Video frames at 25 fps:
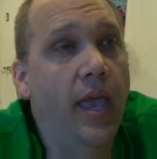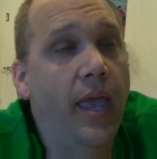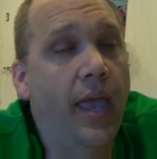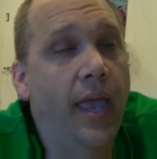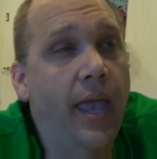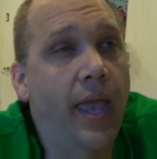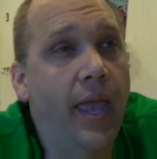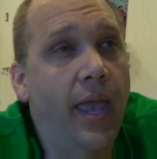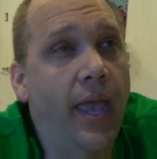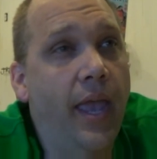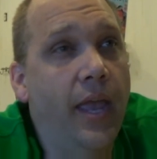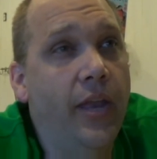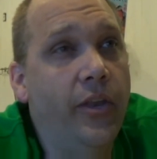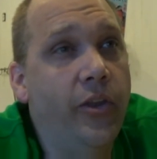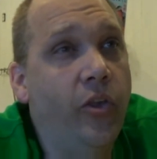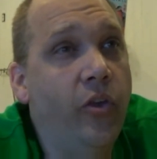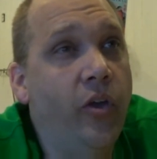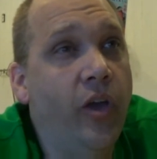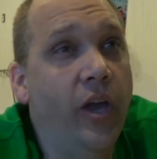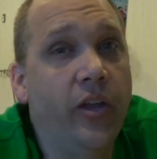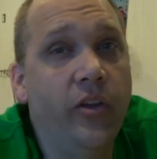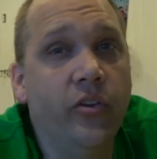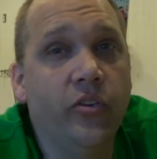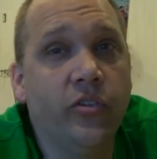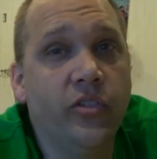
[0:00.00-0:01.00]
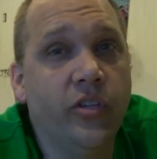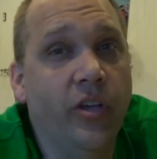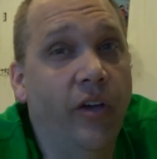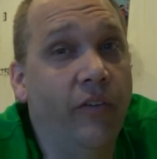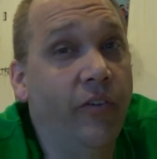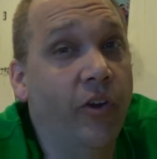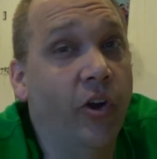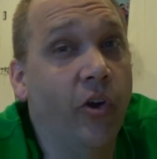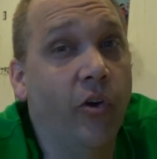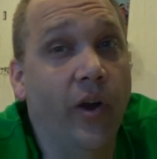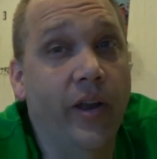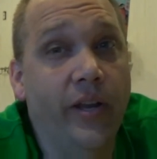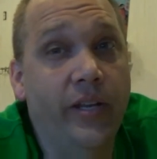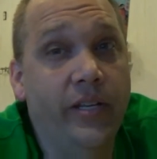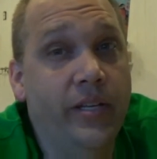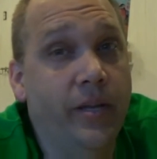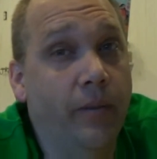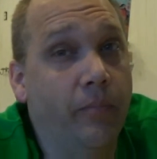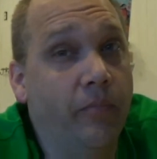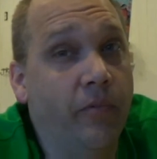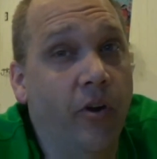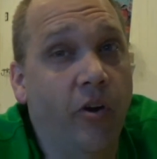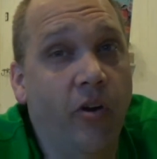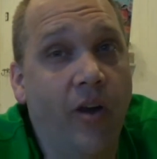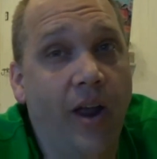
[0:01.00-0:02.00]
And you got yourself a great
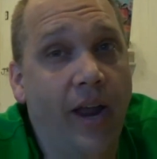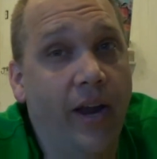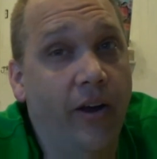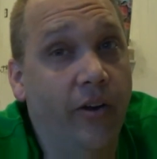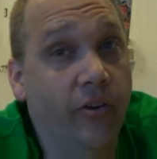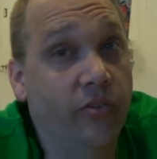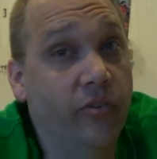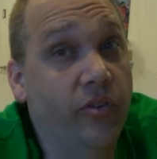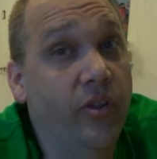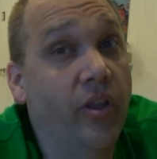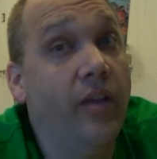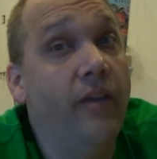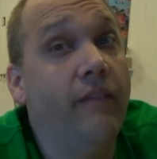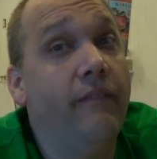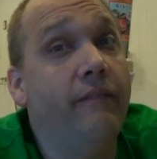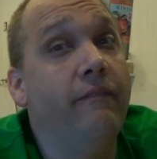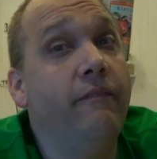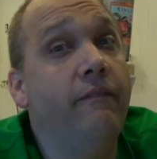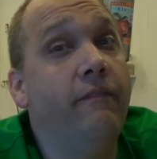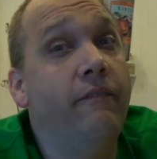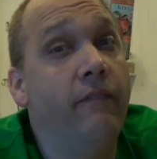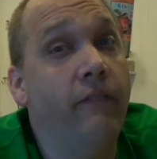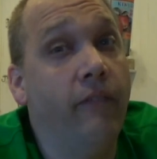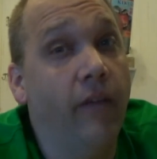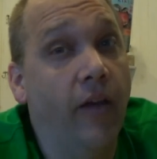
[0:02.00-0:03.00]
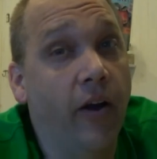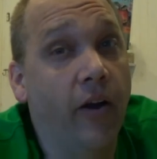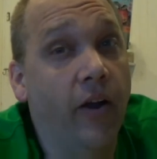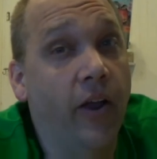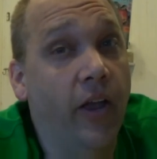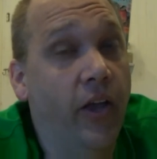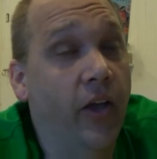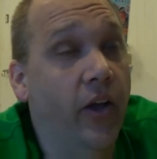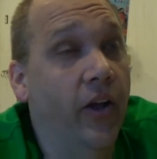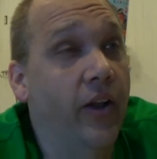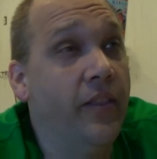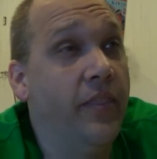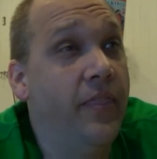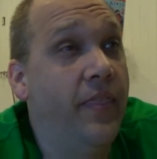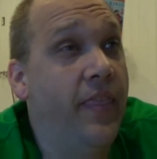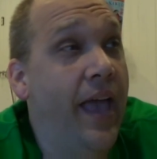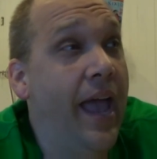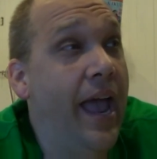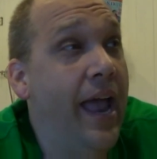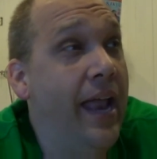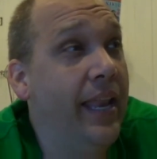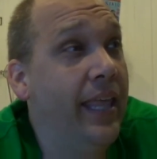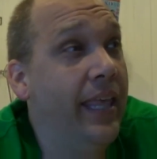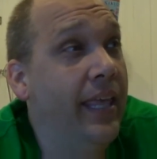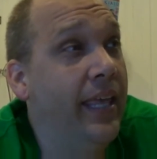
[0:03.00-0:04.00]
dip for crackers. Very good.
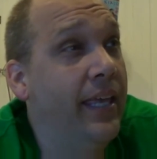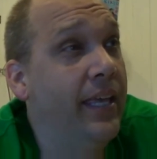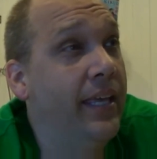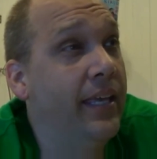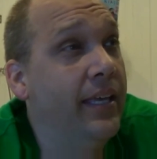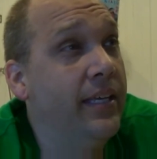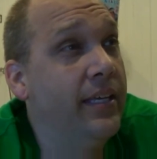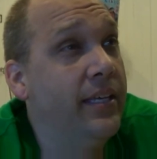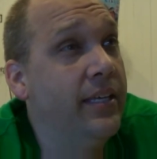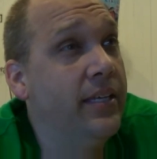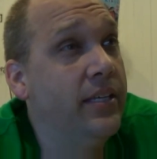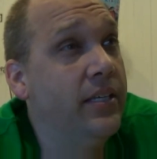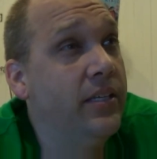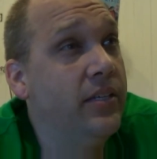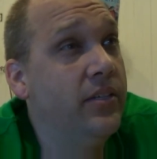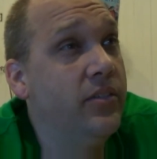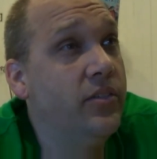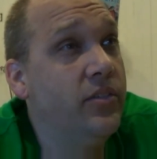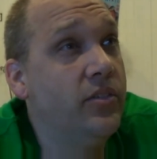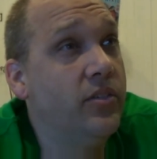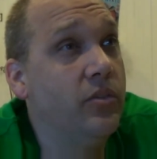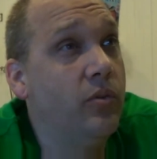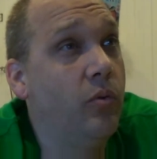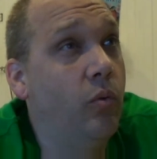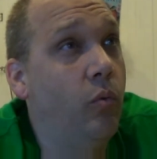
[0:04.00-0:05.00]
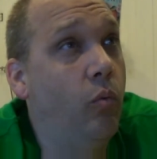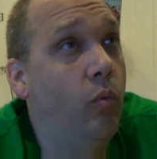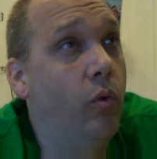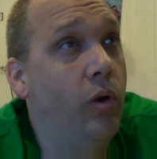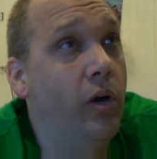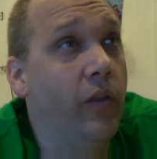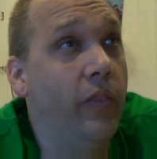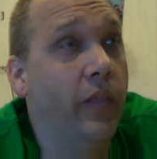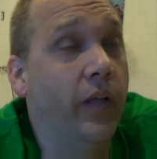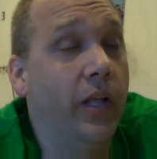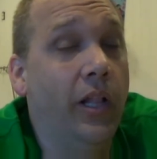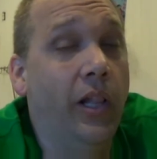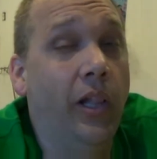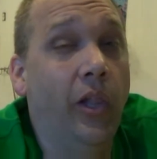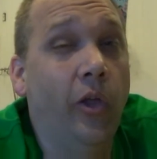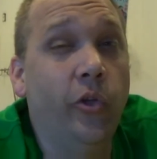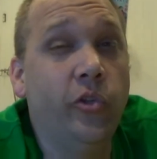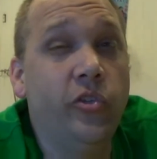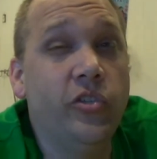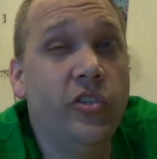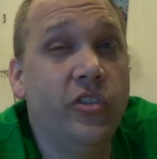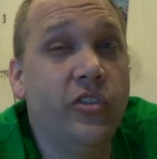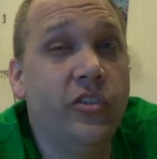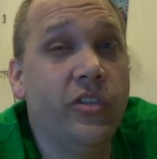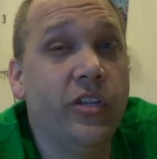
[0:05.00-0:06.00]
That is one of the
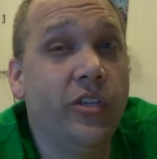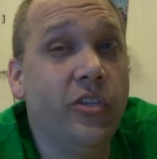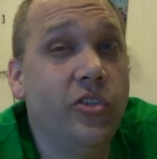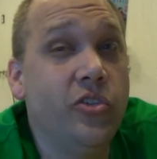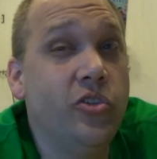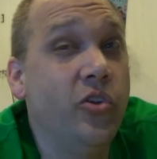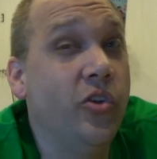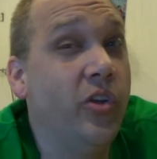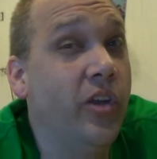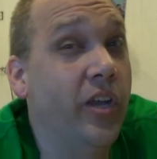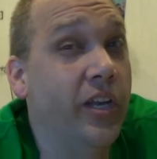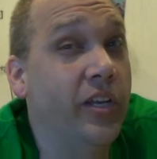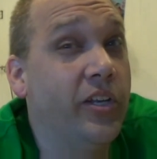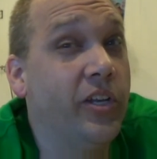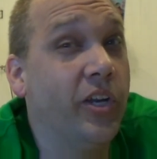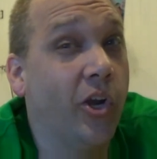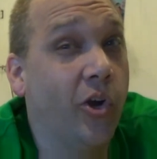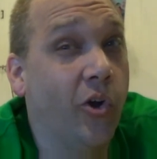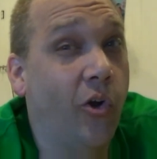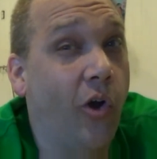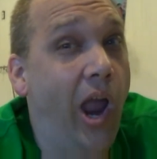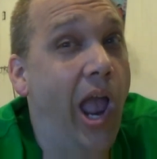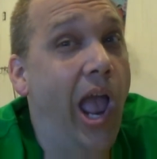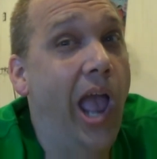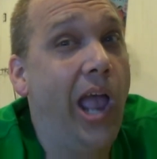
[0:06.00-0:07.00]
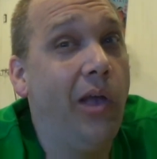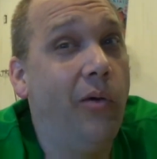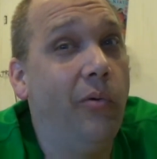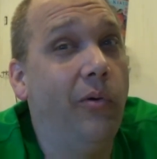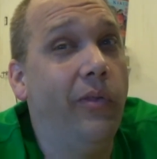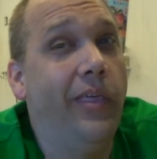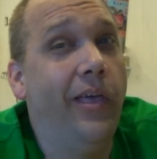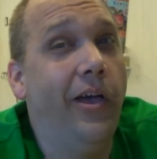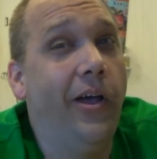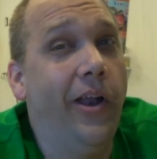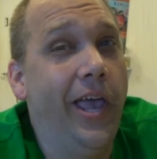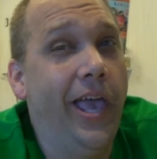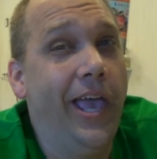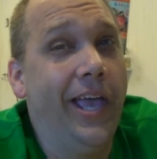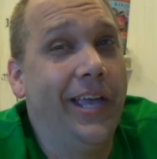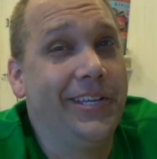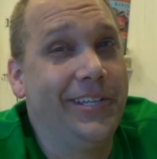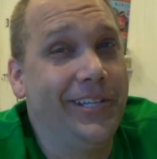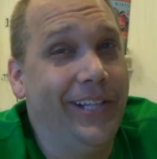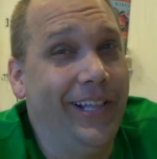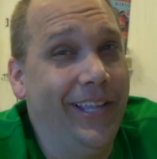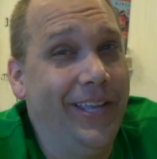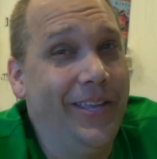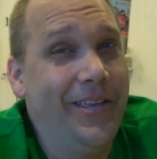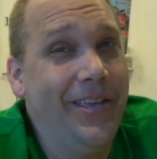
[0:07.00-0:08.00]
closest things you can get to crack without
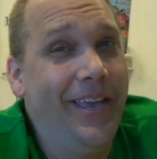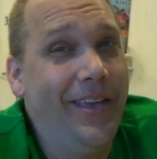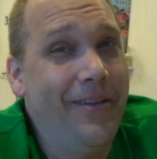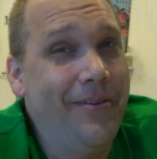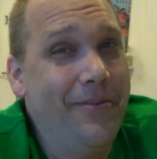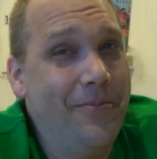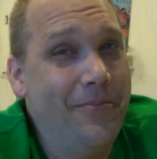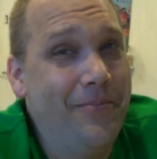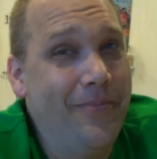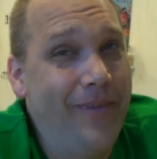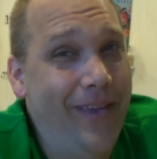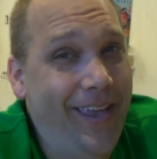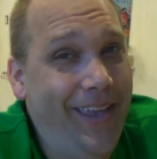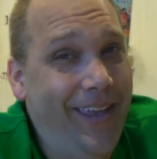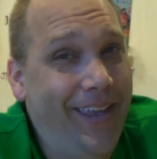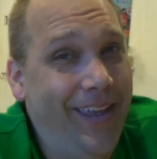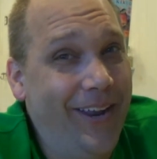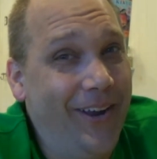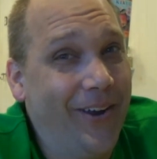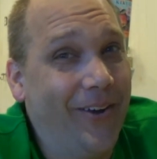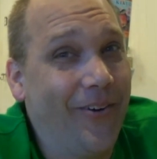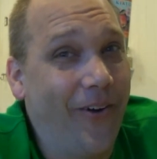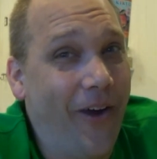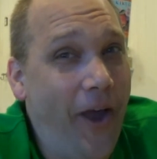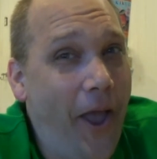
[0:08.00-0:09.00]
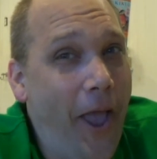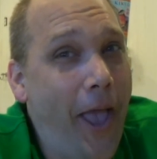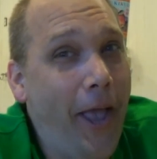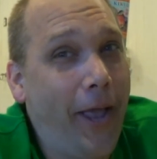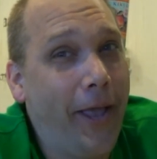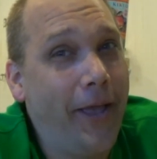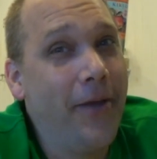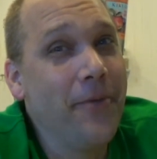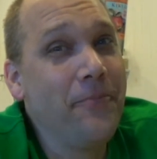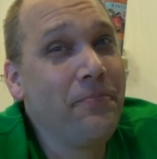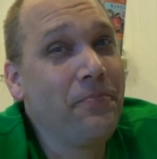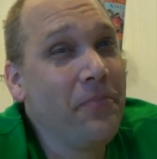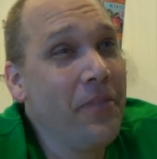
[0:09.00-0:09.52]
actually making crack.